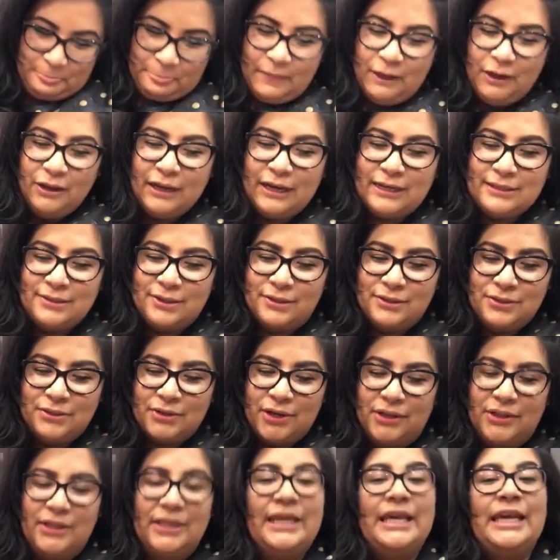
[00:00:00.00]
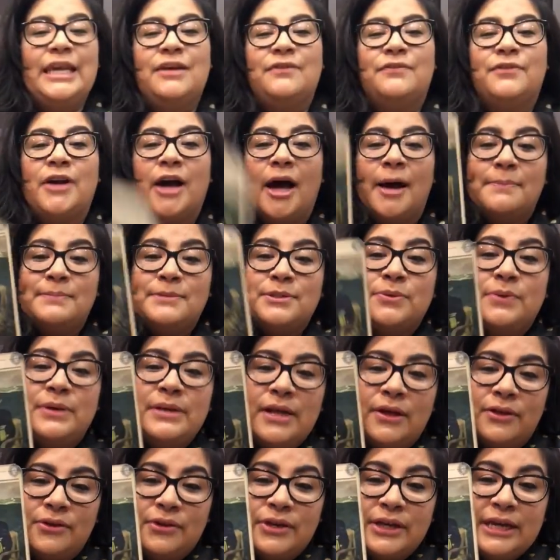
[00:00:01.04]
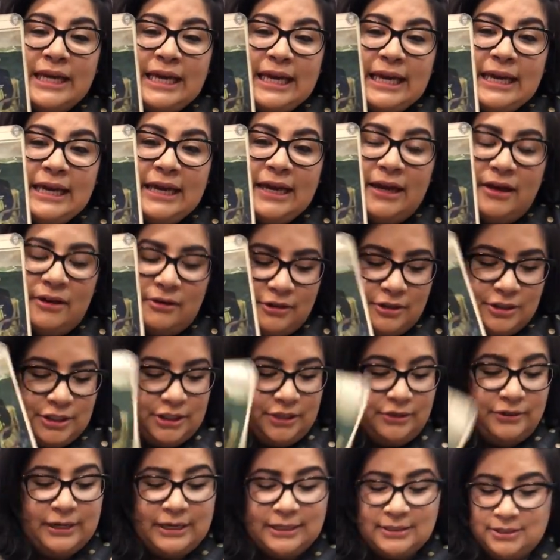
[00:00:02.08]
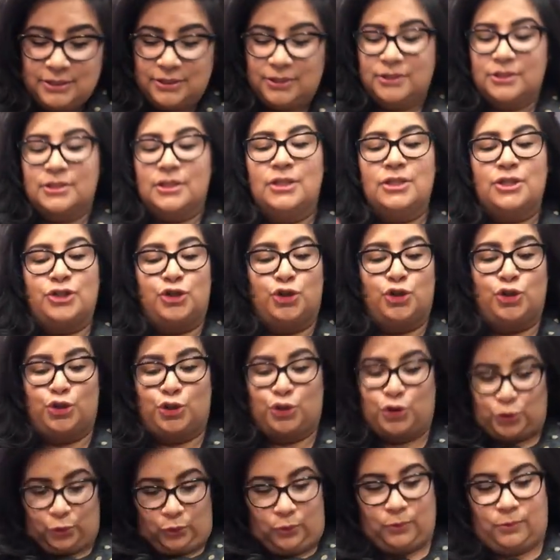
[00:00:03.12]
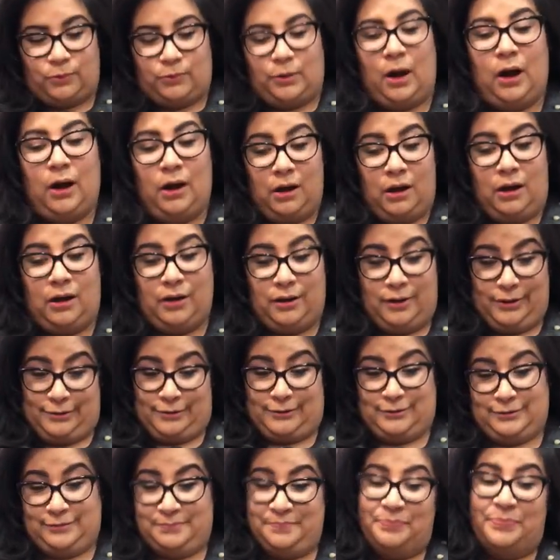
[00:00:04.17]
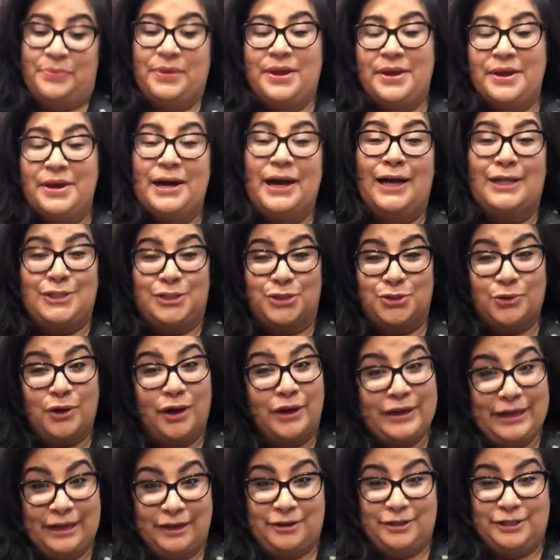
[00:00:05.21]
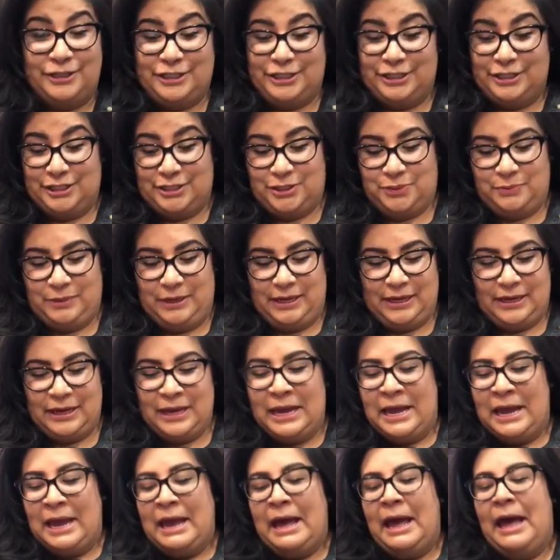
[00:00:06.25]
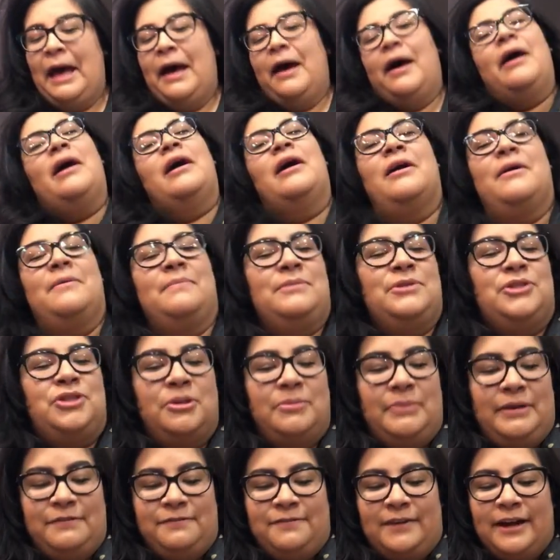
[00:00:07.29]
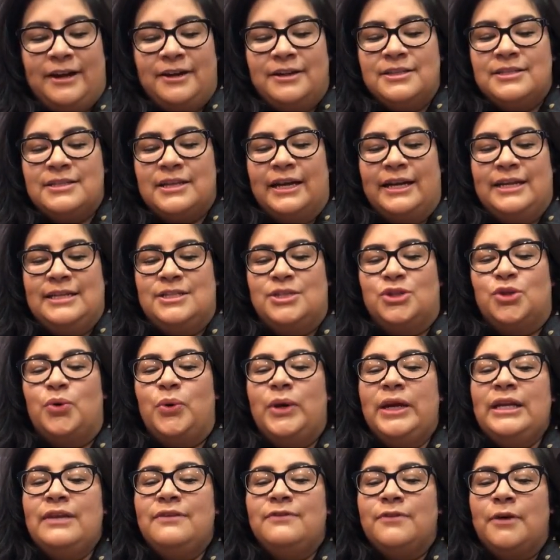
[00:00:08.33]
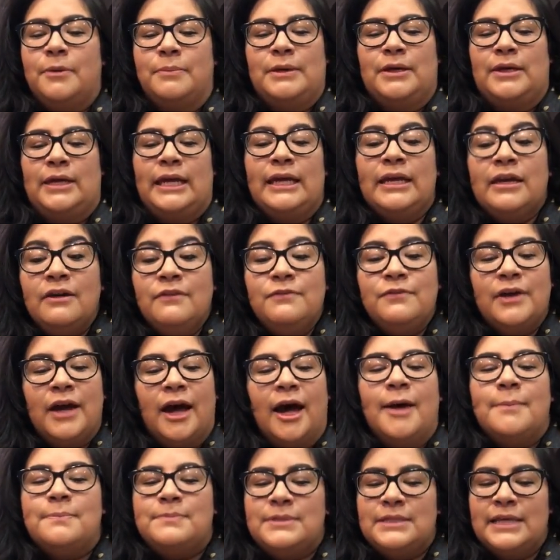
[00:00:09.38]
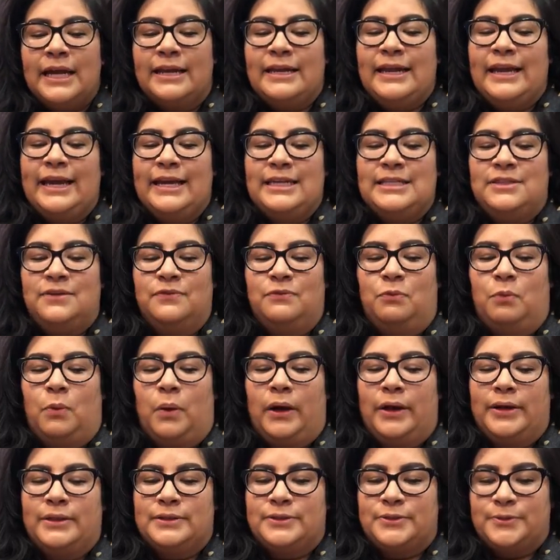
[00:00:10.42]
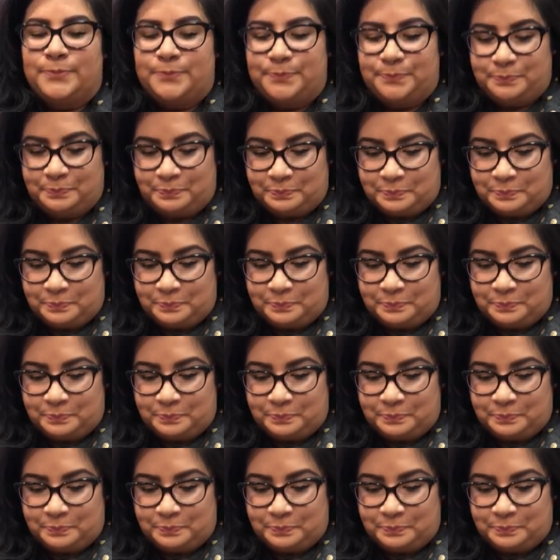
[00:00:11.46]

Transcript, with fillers: Then you guys also got the King of Cups. So another King energy. You guys, there's a strong, a strong energy this week. Um, so my fire signs, Queen of, I mean, King of Cups and Ace of Wands.